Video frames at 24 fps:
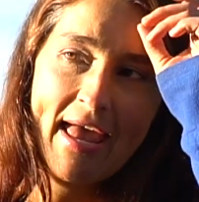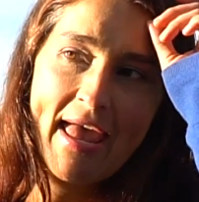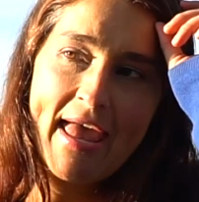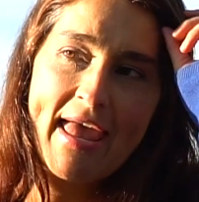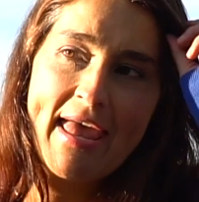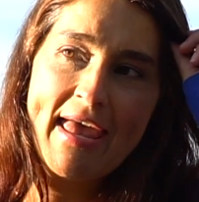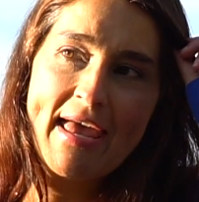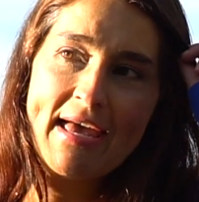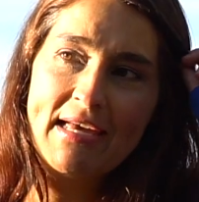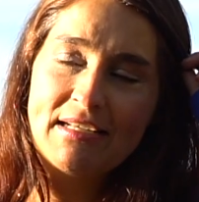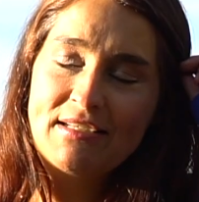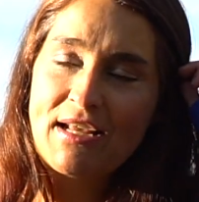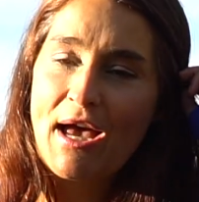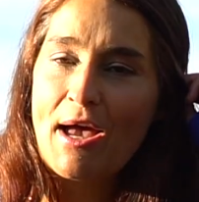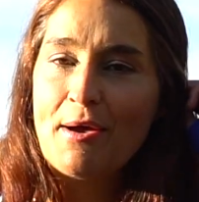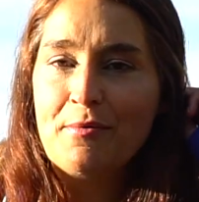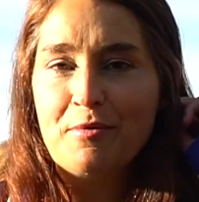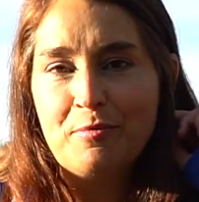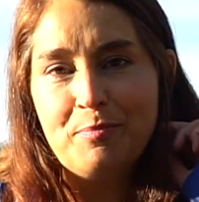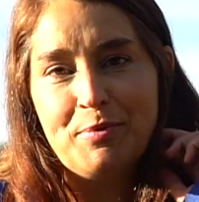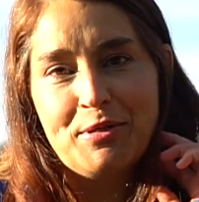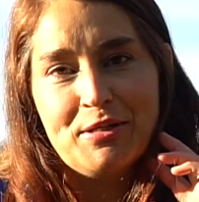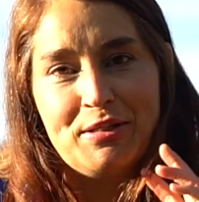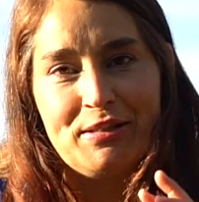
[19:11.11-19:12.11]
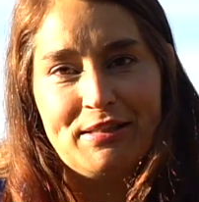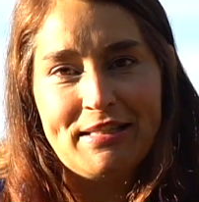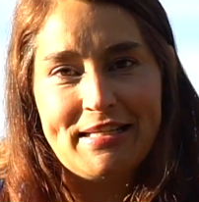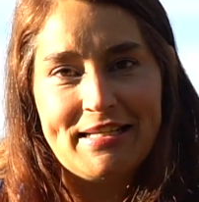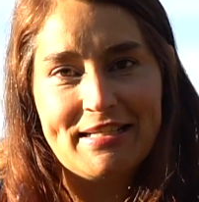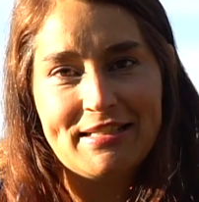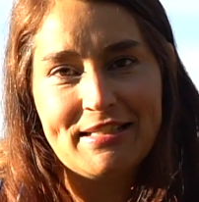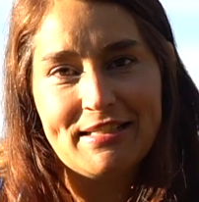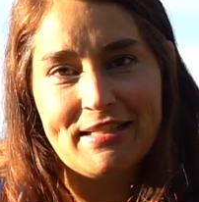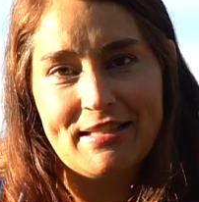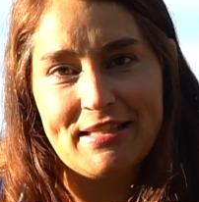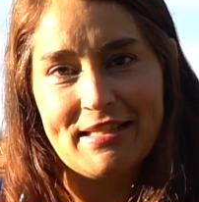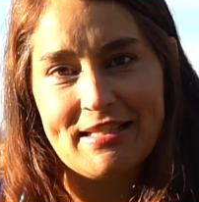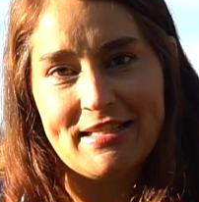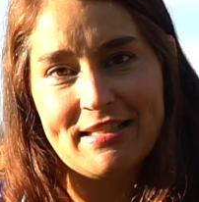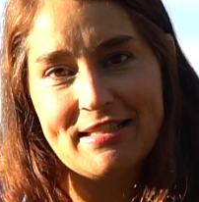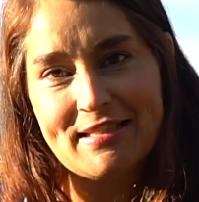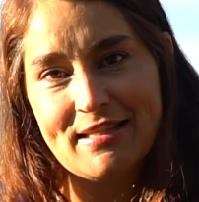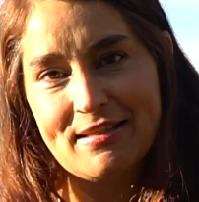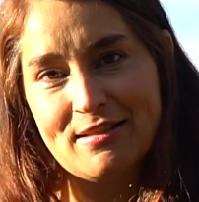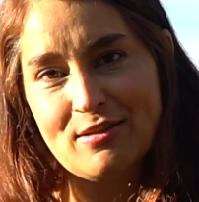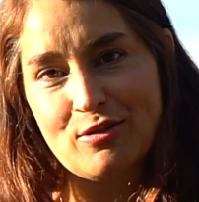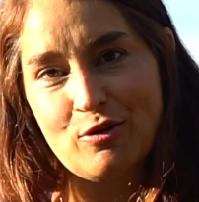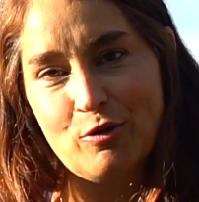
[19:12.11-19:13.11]
And I will put a link to this
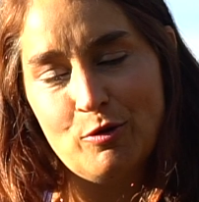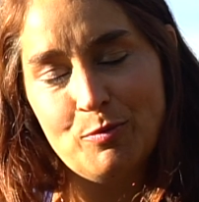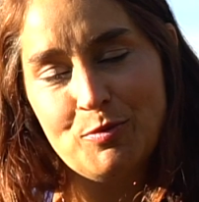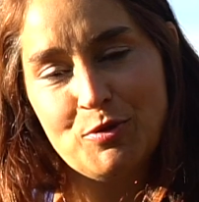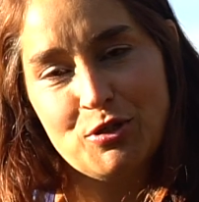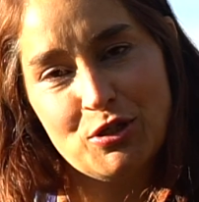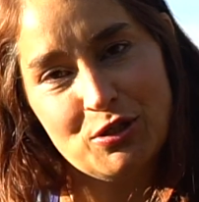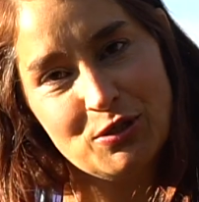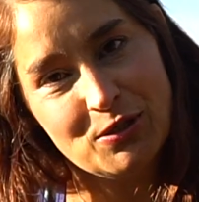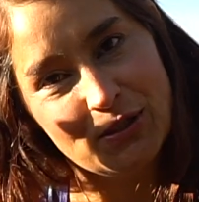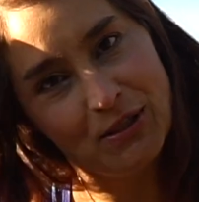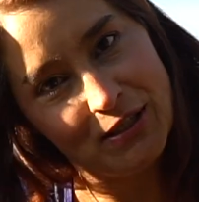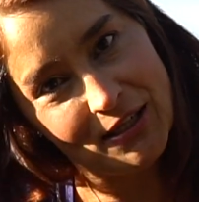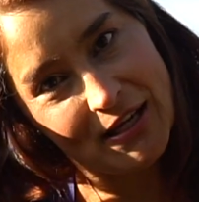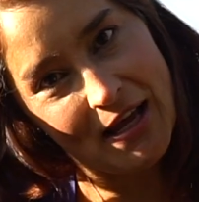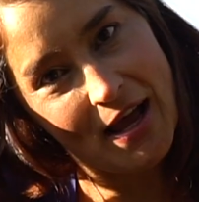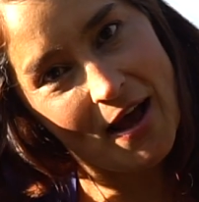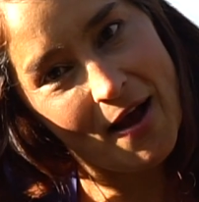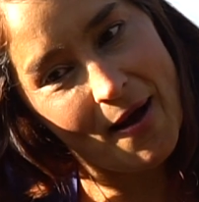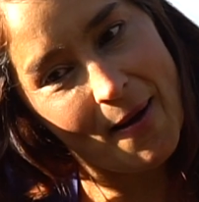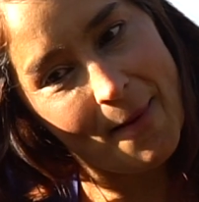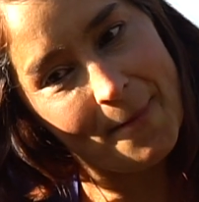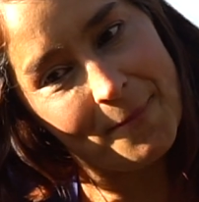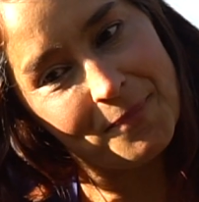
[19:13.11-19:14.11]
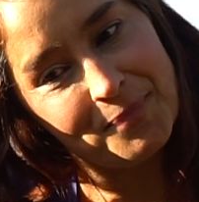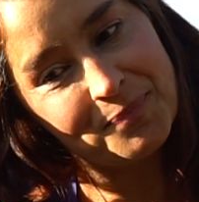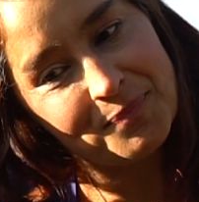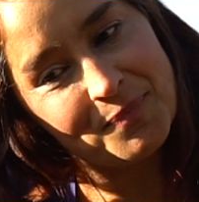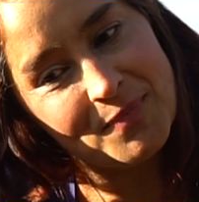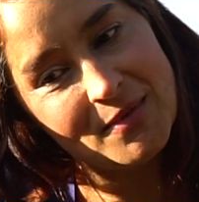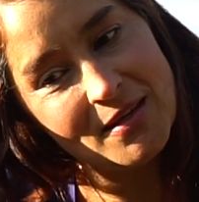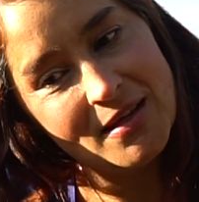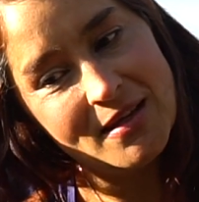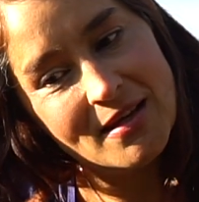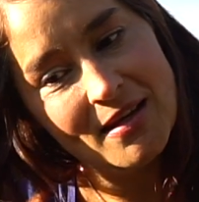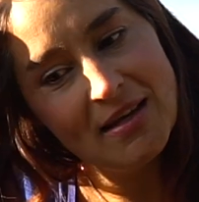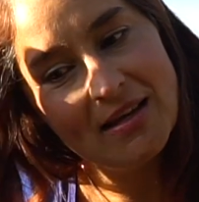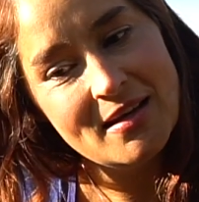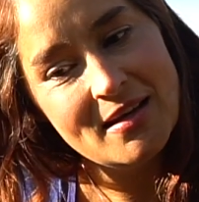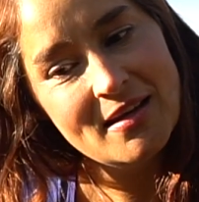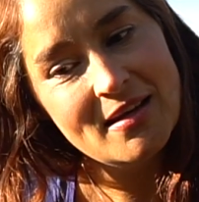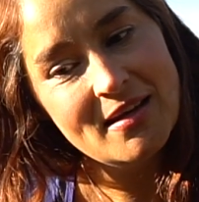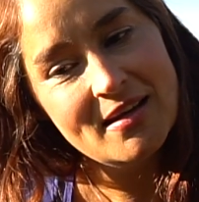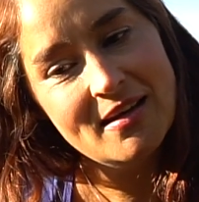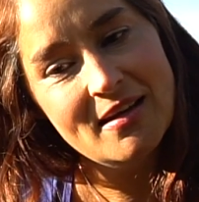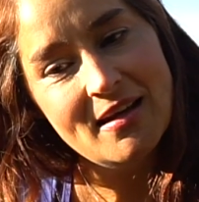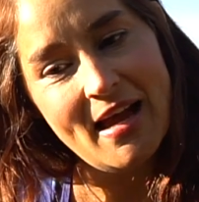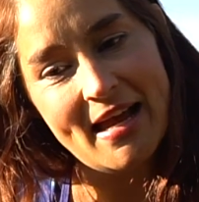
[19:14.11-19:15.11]
sculpture.
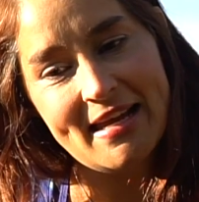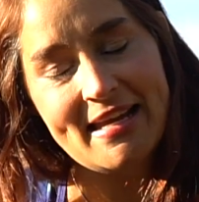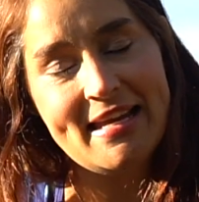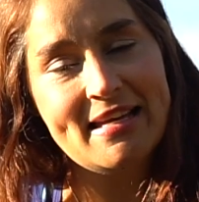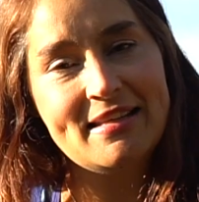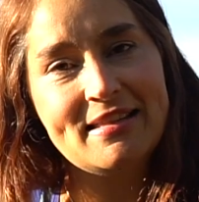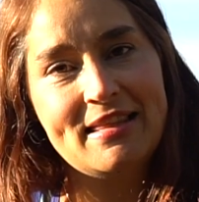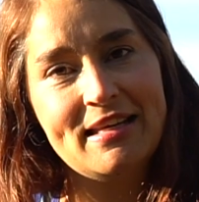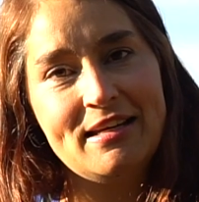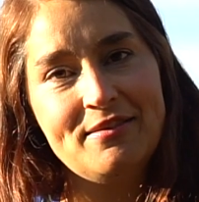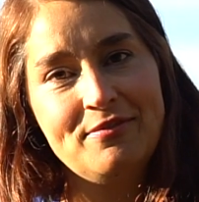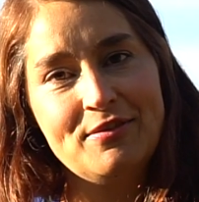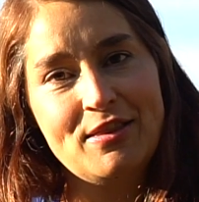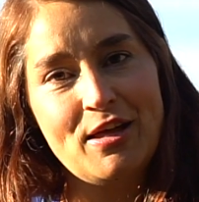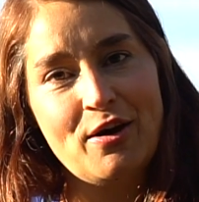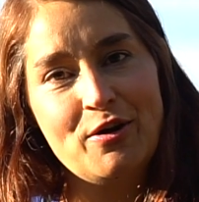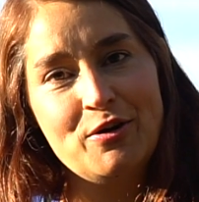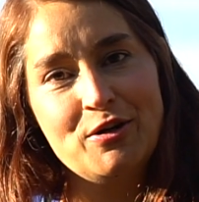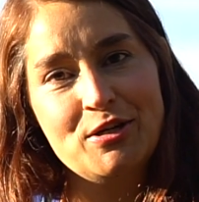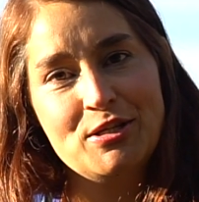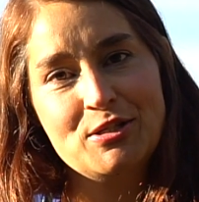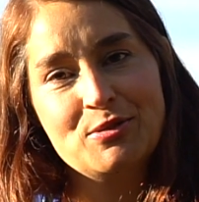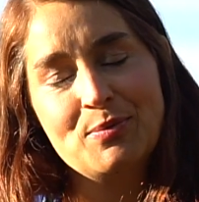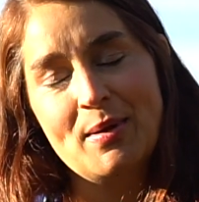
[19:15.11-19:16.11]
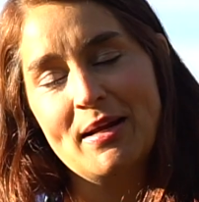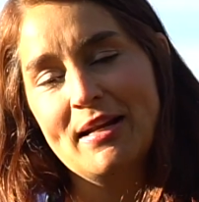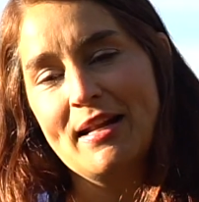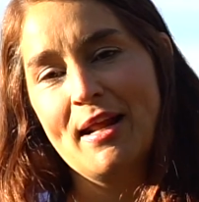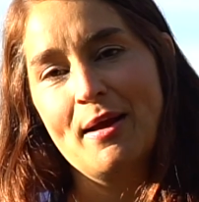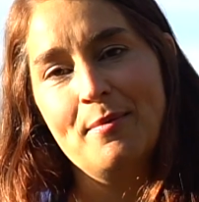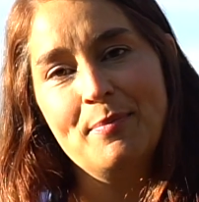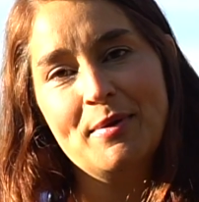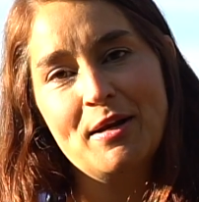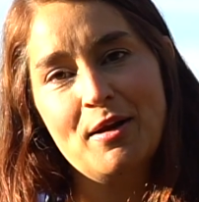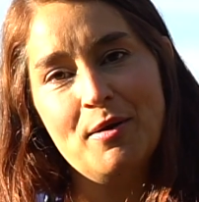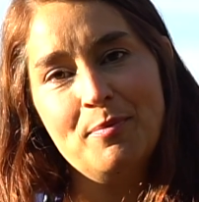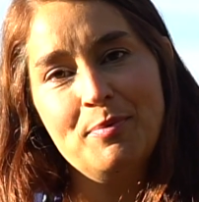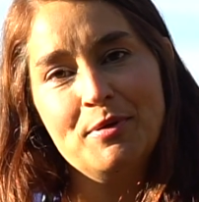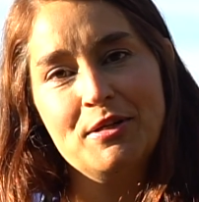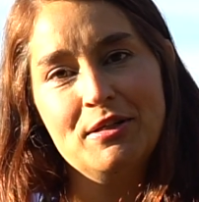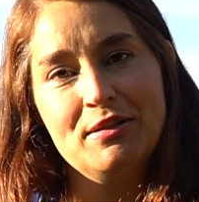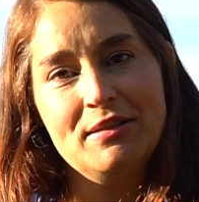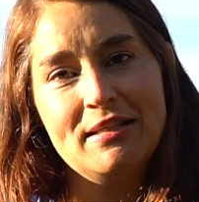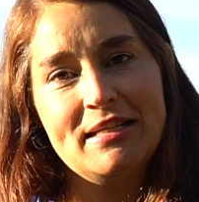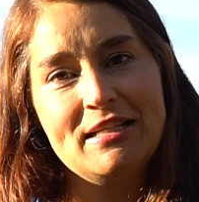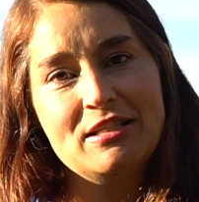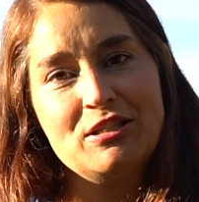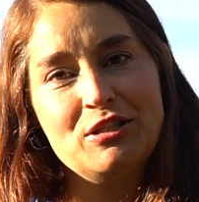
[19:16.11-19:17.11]
I can't think of the artist right now, but I'll put a
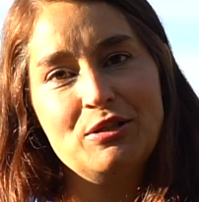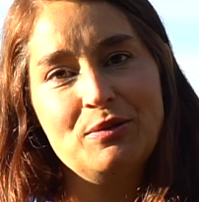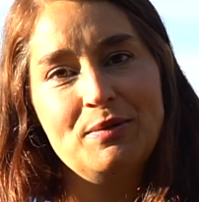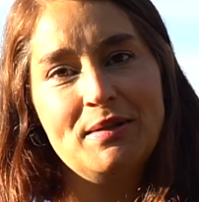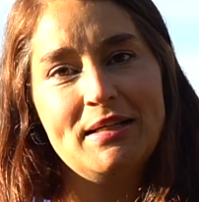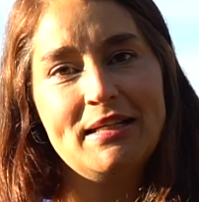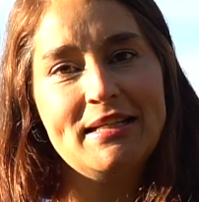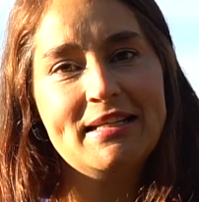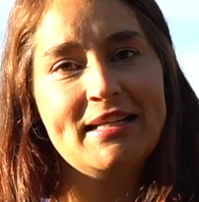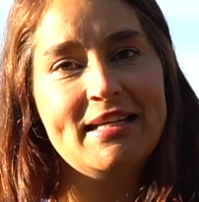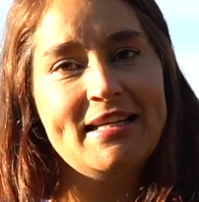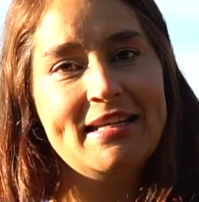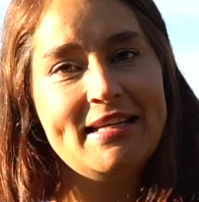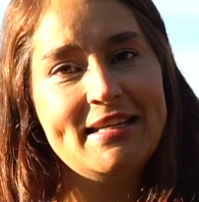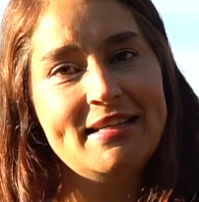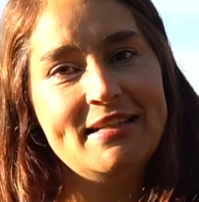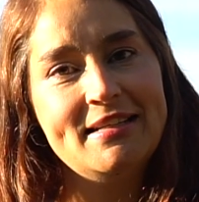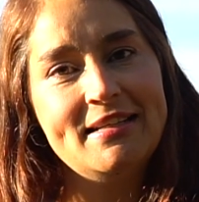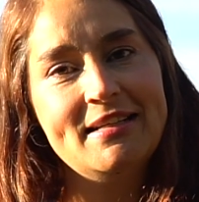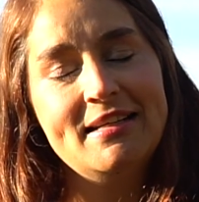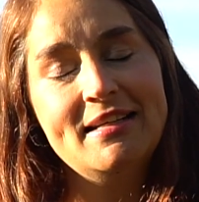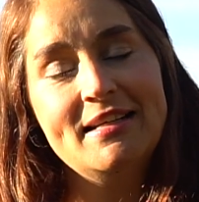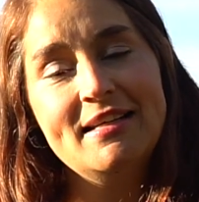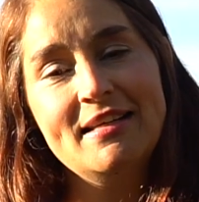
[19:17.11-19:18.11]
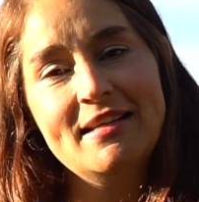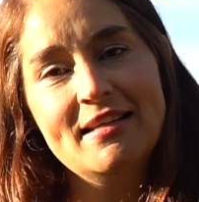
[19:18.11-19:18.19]
link to it in